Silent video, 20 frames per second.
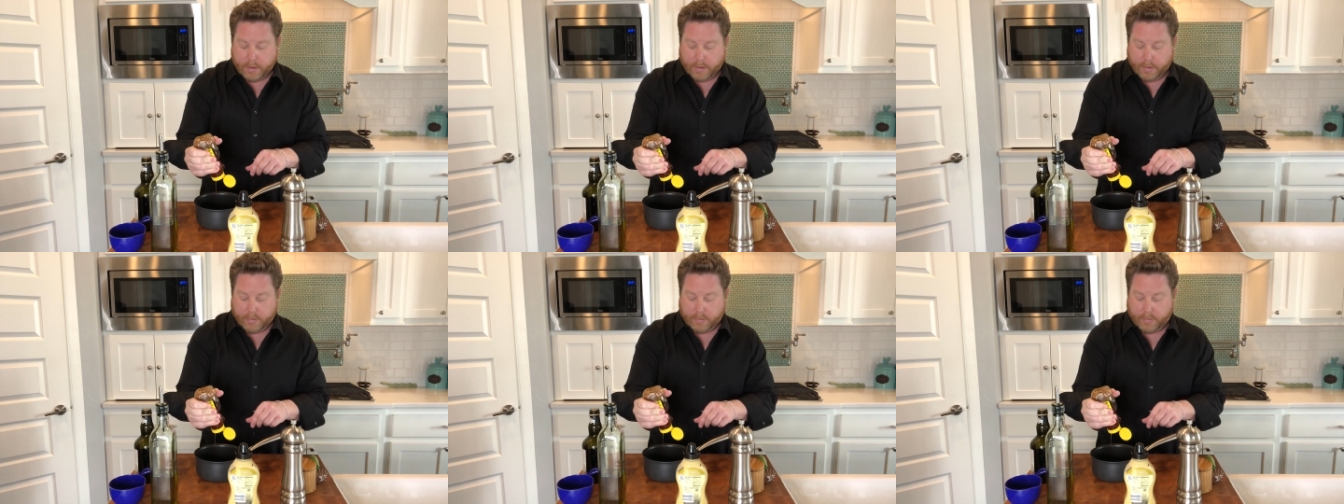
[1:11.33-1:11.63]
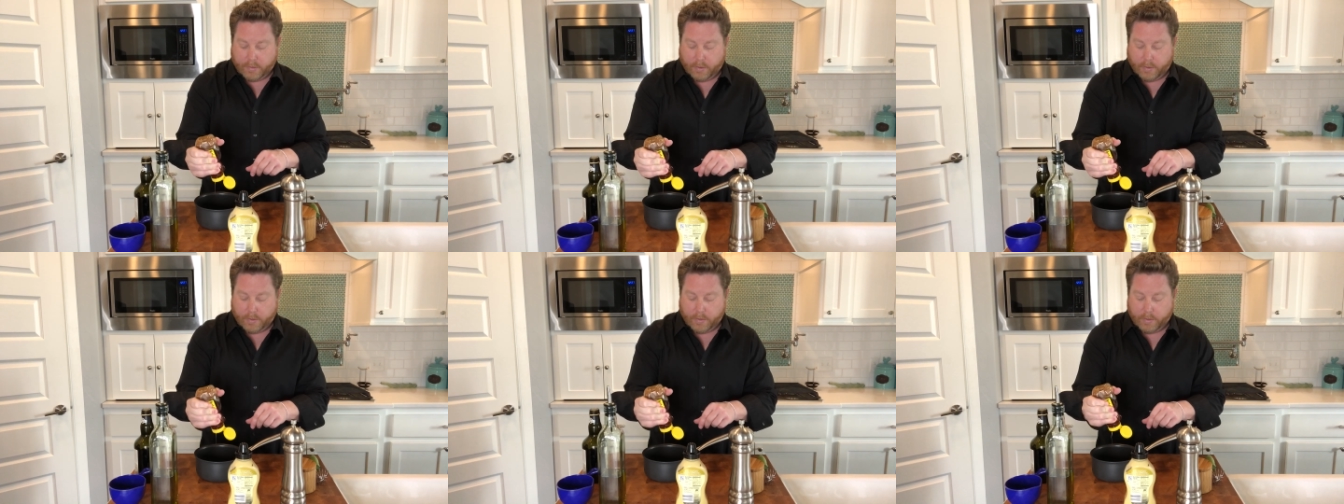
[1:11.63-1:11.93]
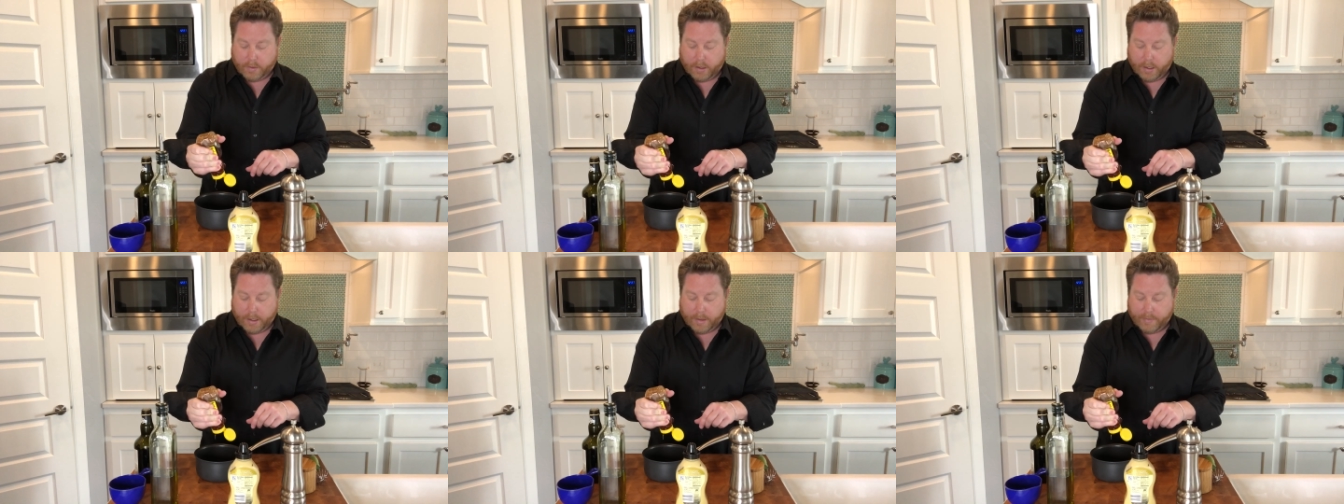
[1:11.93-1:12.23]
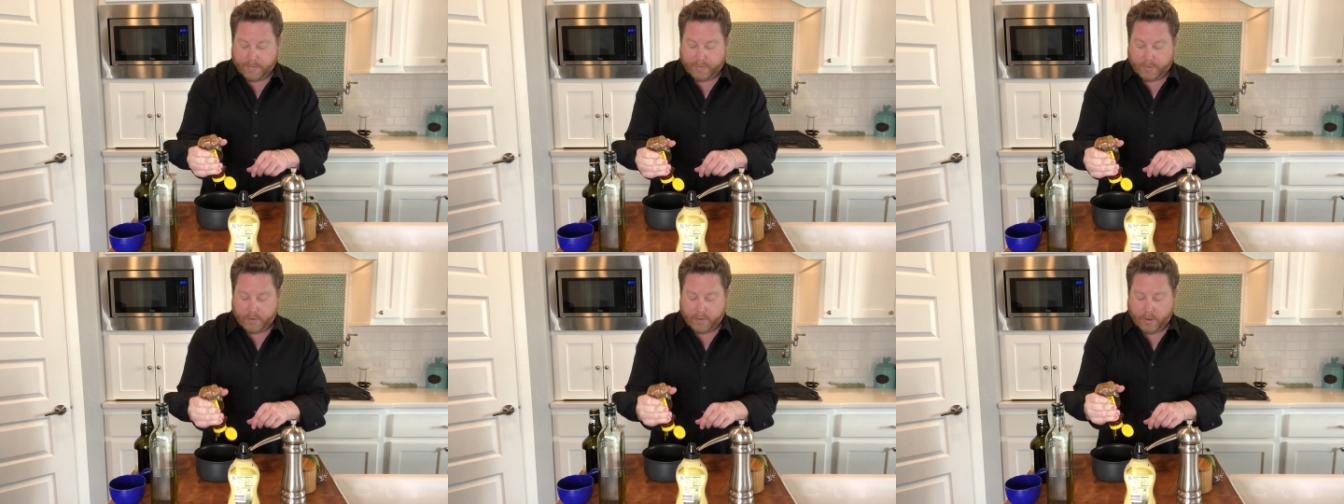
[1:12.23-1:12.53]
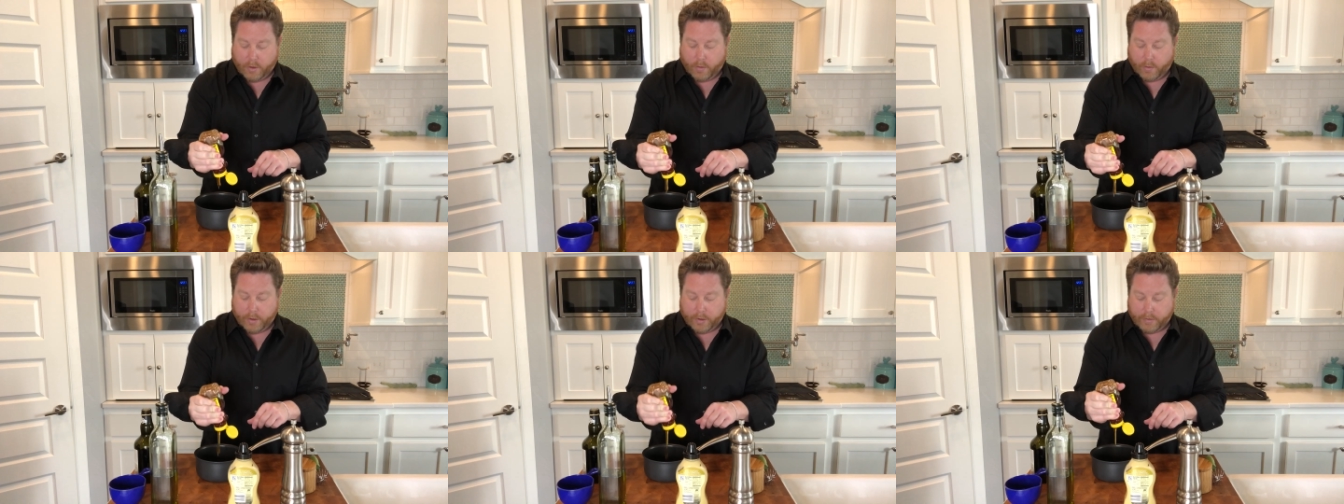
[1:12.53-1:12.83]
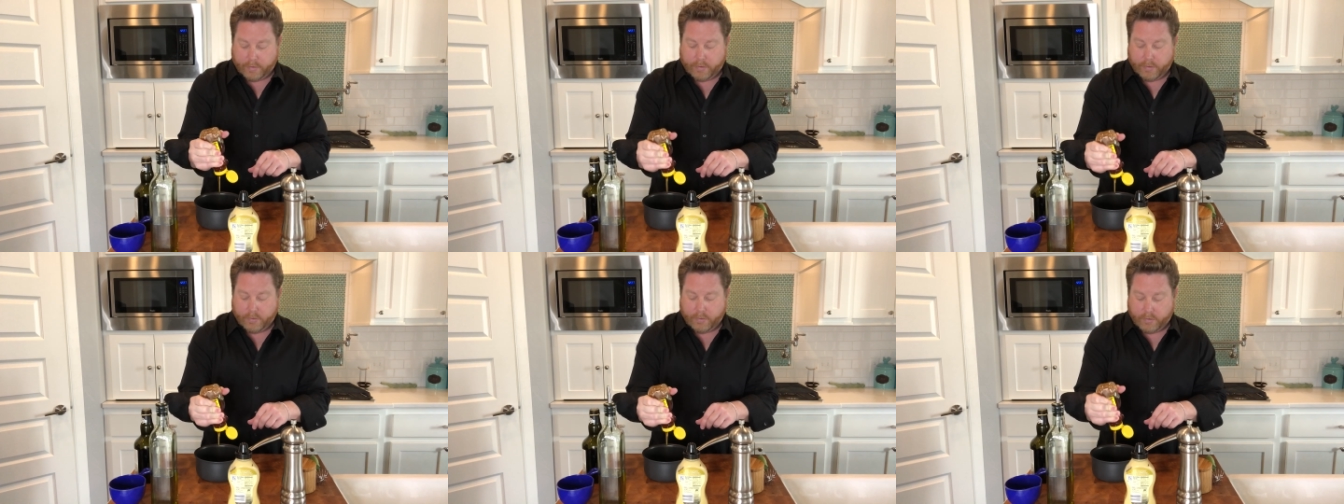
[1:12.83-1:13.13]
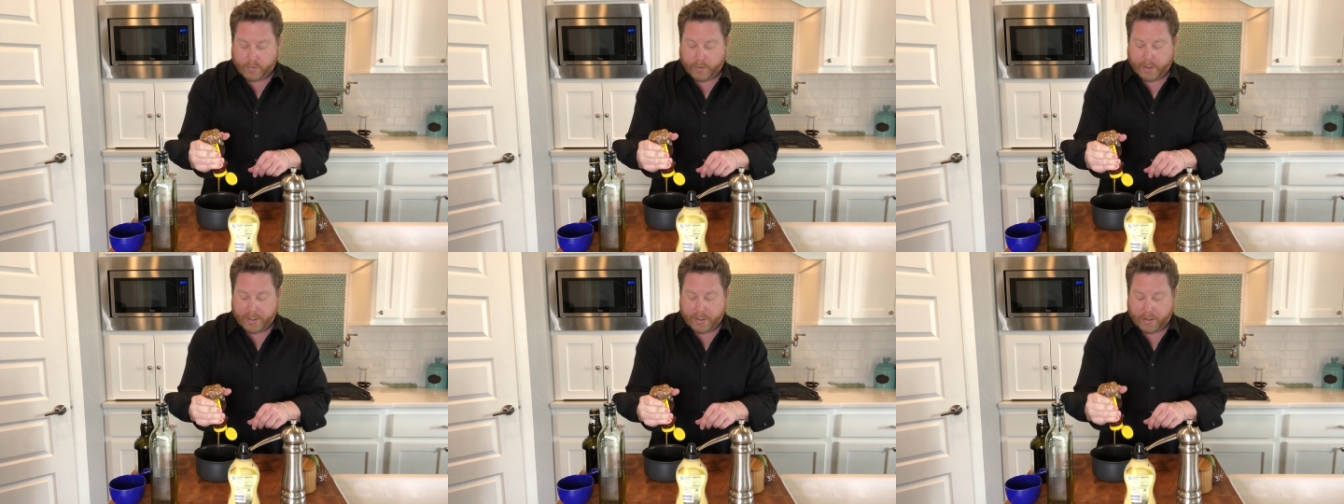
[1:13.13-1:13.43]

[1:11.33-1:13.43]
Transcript: So if you don't want it too sweet,